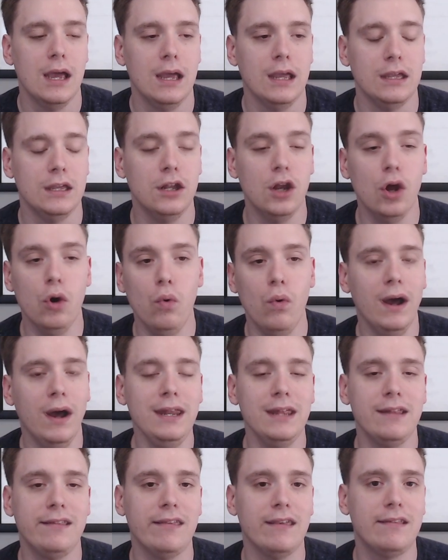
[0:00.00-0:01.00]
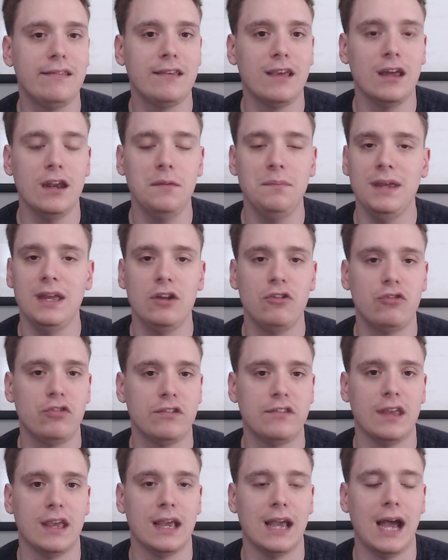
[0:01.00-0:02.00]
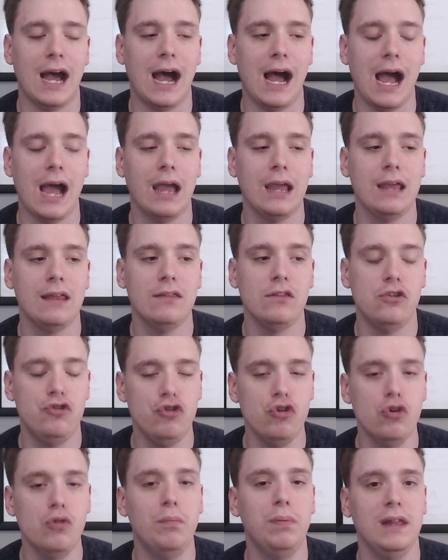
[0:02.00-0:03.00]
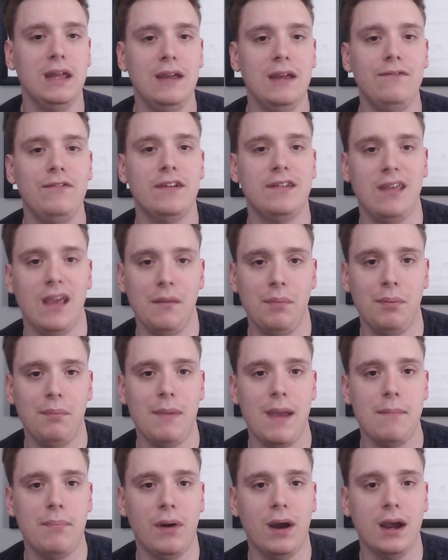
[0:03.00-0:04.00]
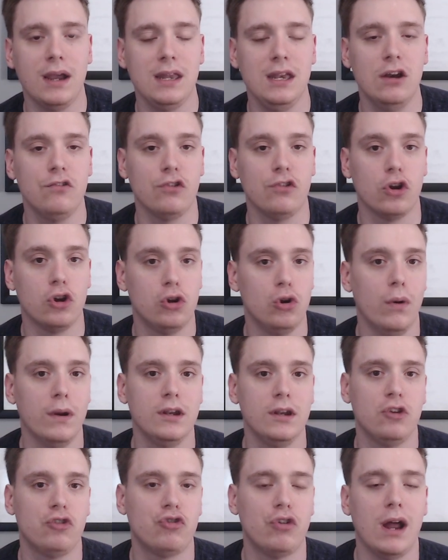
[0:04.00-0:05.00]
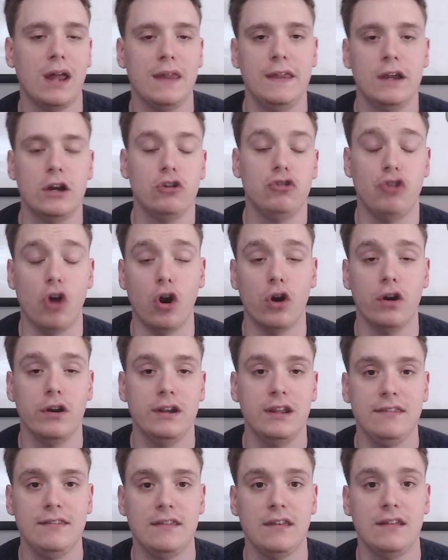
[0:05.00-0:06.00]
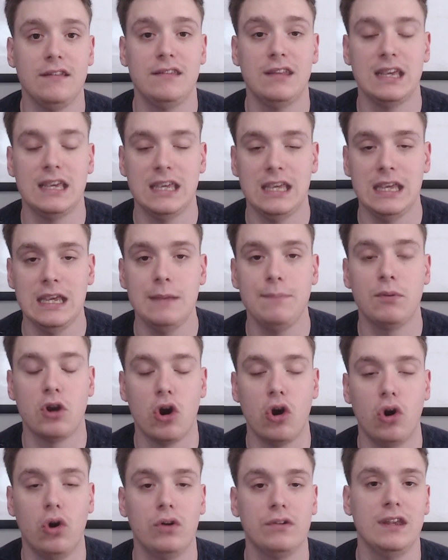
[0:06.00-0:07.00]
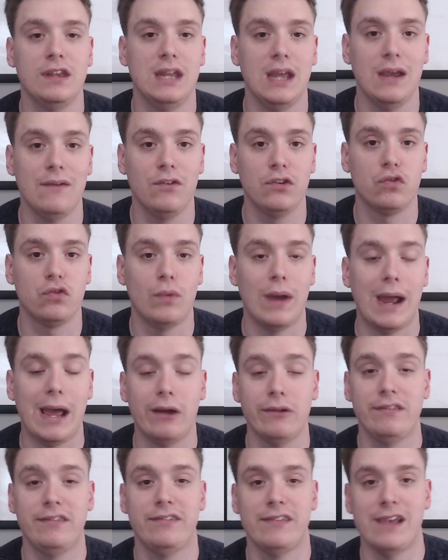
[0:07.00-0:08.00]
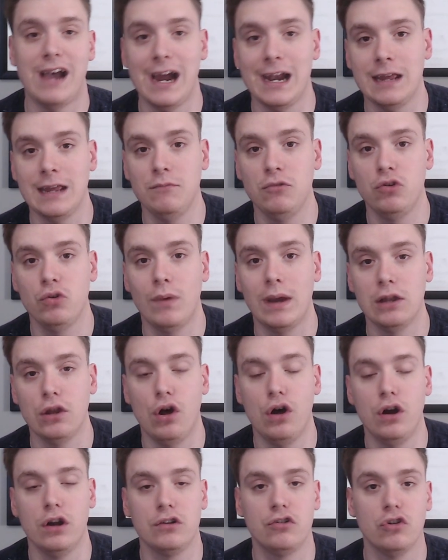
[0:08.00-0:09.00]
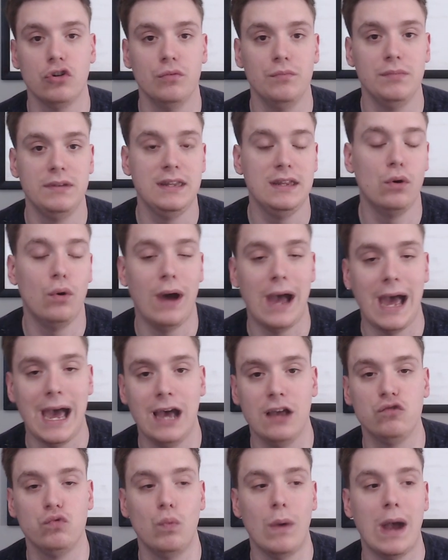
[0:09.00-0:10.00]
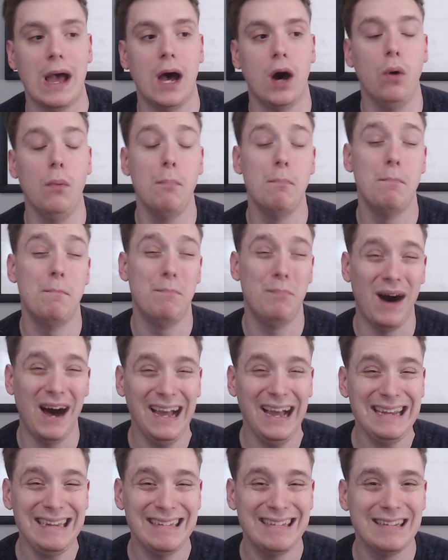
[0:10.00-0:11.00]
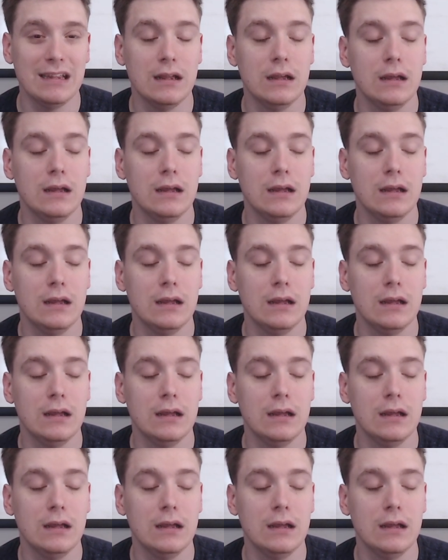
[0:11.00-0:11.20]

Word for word: you know what? It's, it's going to be interesting. I, I do believe the Tampa Bay Buccaneers are going to try their darndest to keep Carlton Davis around, sign him to a long-term deal as well, but